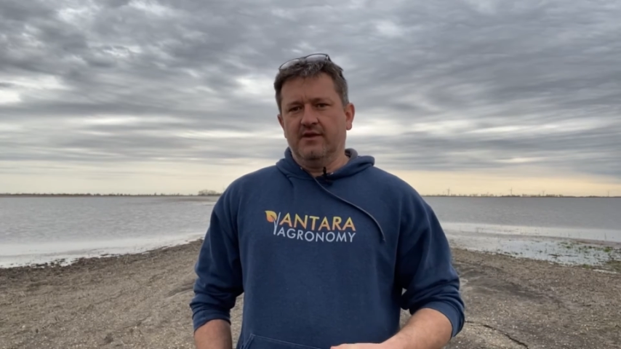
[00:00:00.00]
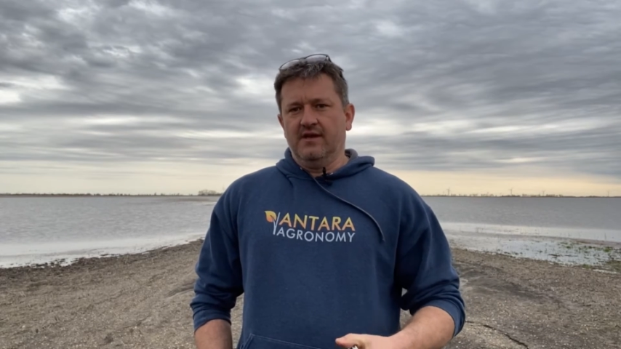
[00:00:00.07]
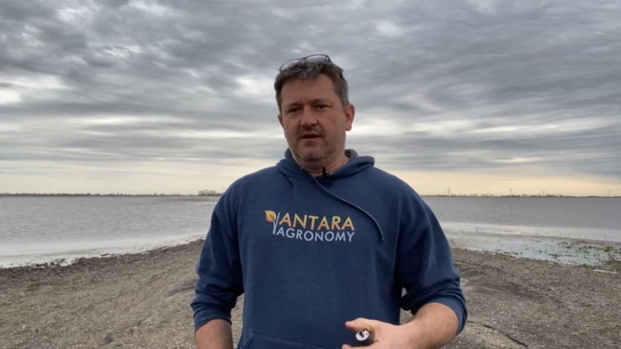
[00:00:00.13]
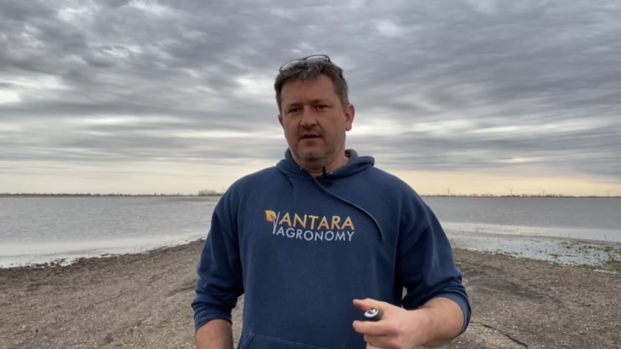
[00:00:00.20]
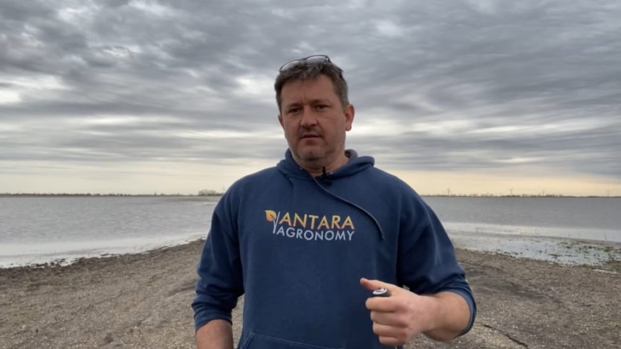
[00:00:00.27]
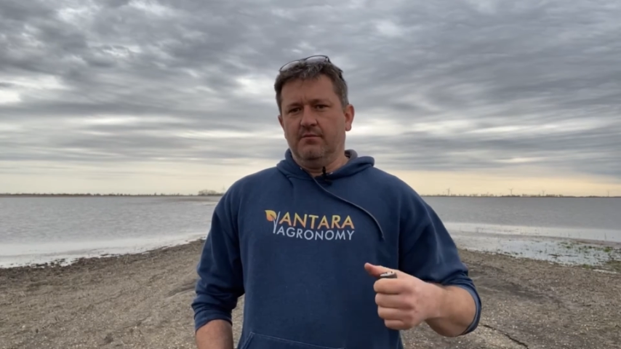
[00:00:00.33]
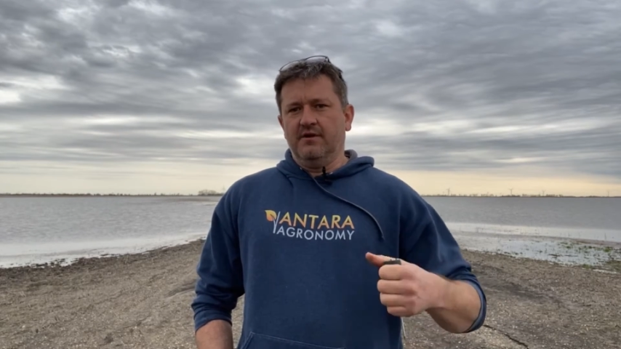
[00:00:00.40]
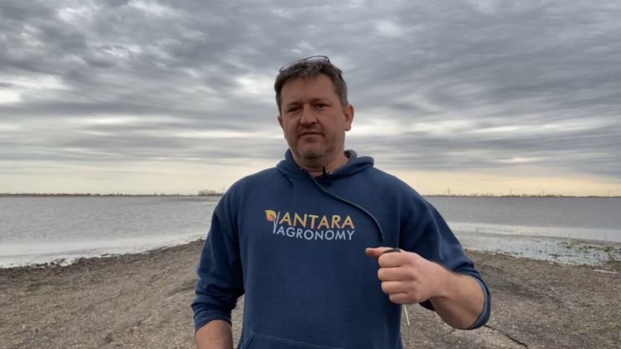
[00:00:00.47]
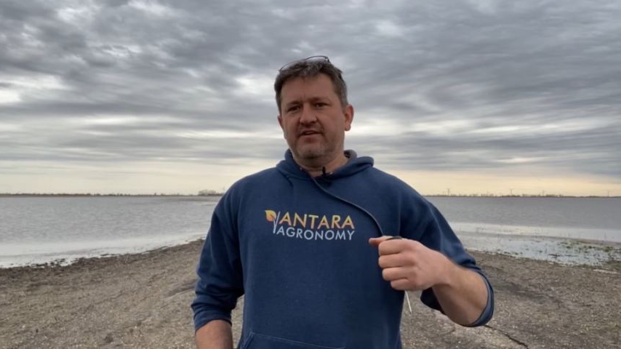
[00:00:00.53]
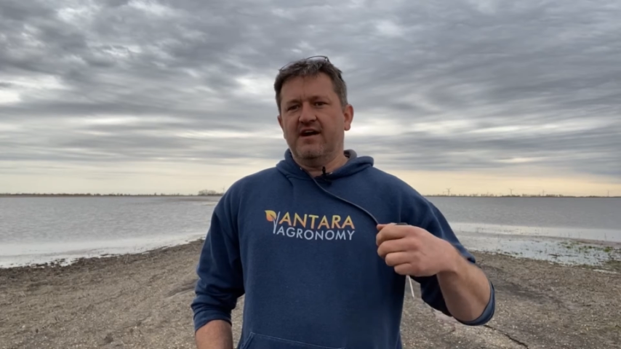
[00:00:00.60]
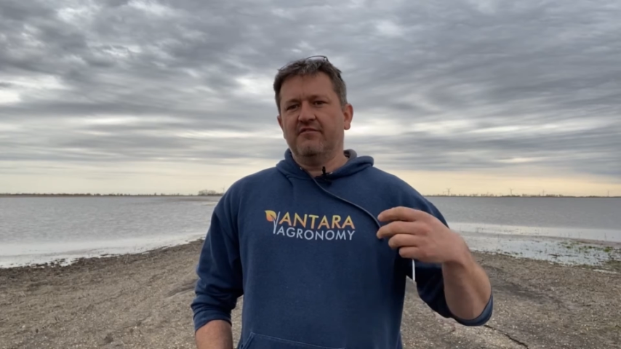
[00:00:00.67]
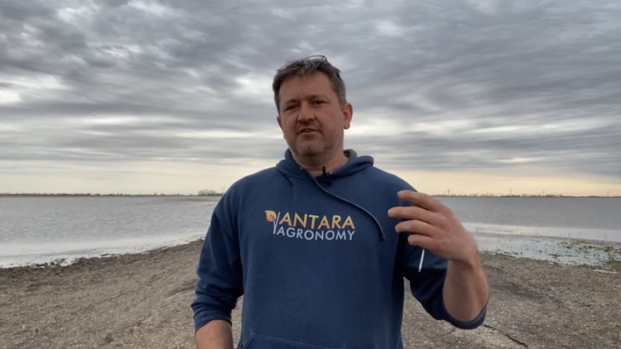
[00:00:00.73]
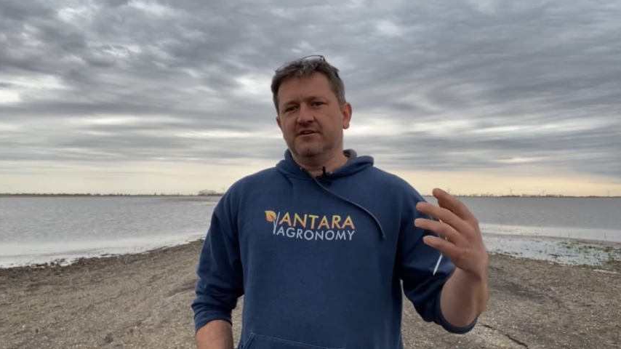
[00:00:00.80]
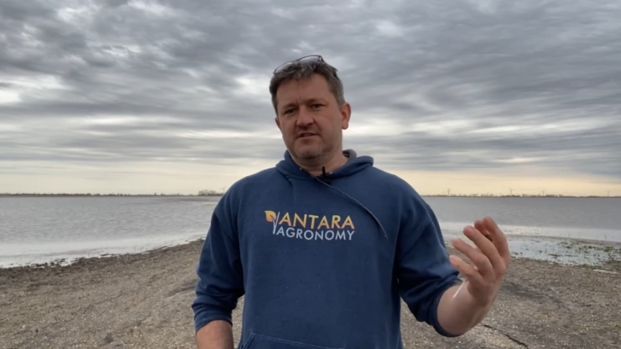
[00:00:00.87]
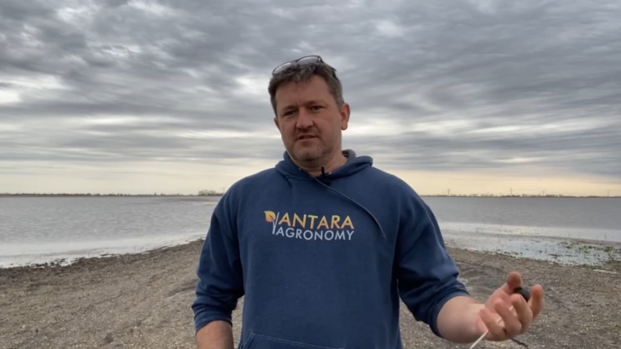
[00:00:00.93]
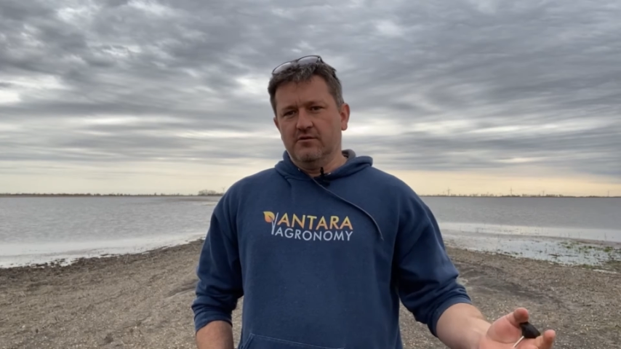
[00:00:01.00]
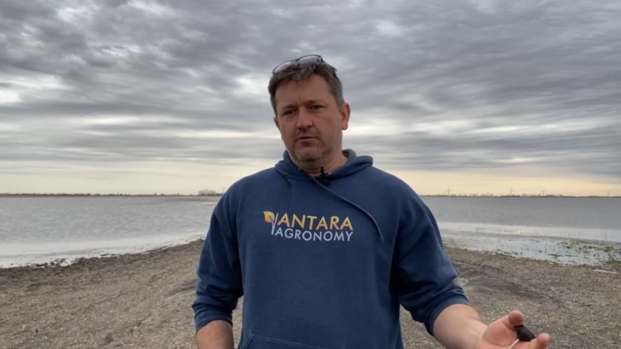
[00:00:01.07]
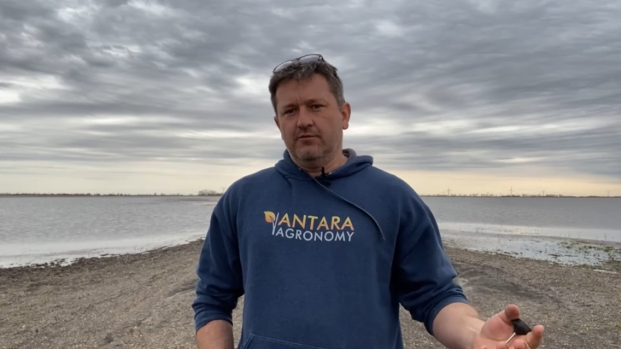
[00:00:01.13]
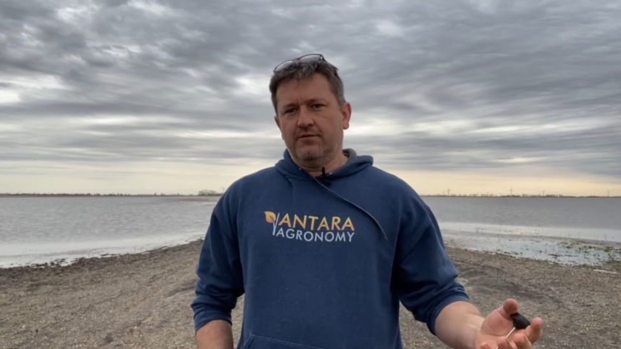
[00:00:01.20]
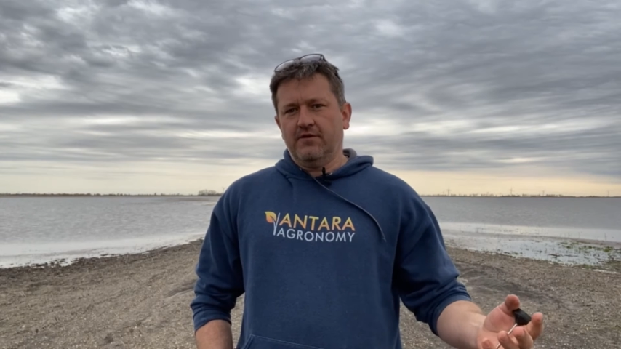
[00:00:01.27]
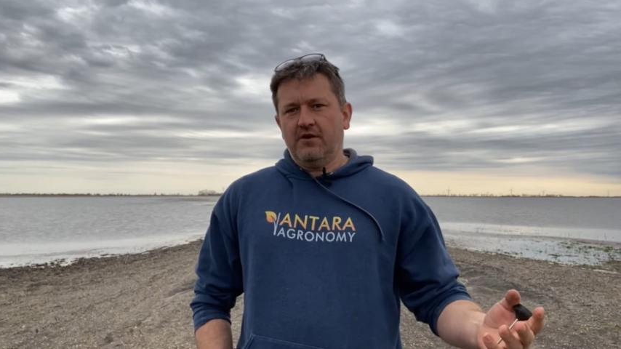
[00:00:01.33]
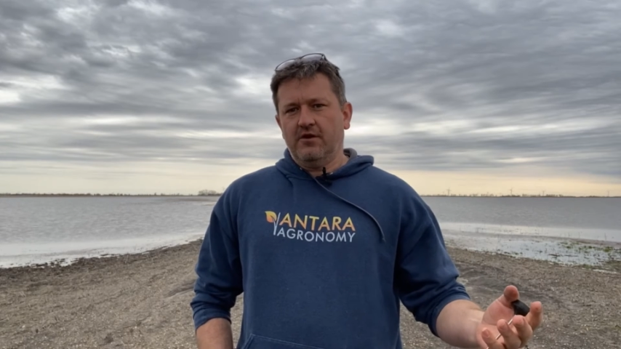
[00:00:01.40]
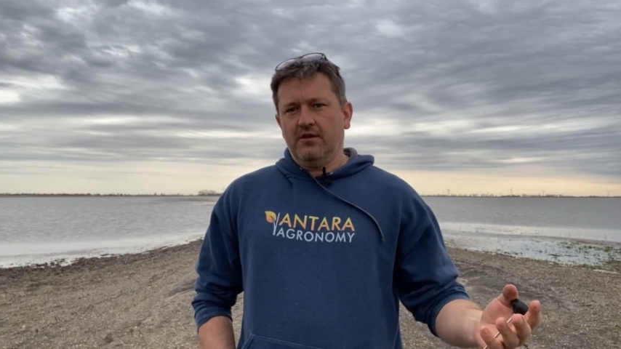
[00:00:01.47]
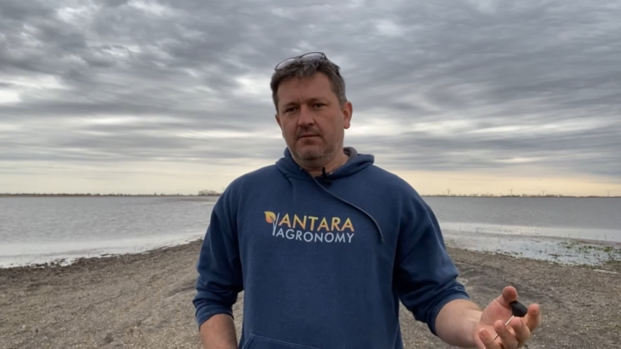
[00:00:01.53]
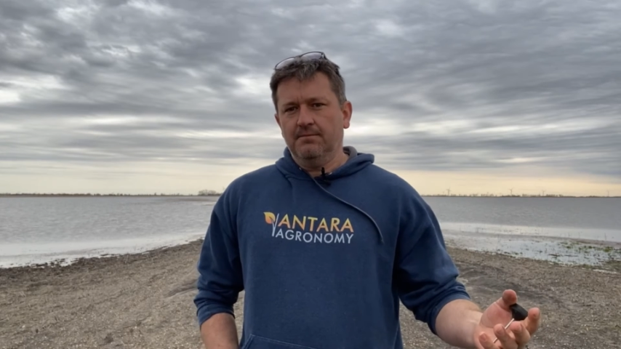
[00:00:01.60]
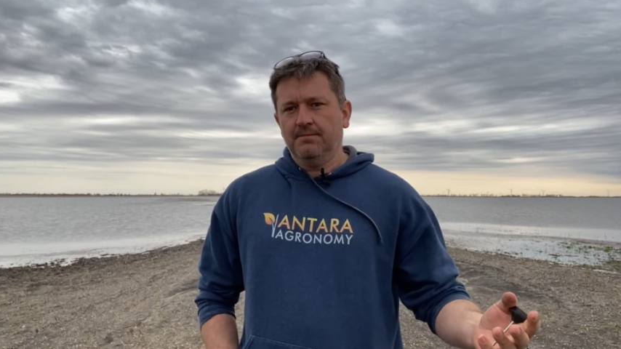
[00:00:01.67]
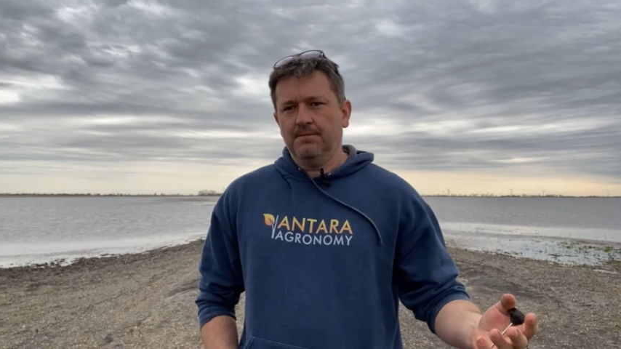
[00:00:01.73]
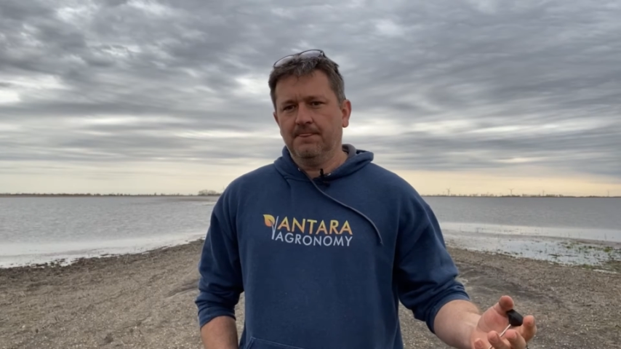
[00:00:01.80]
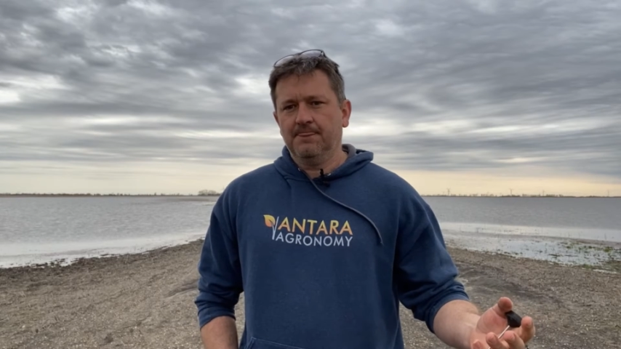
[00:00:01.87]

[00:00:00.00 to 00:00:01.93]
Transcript: We had above average snowfall,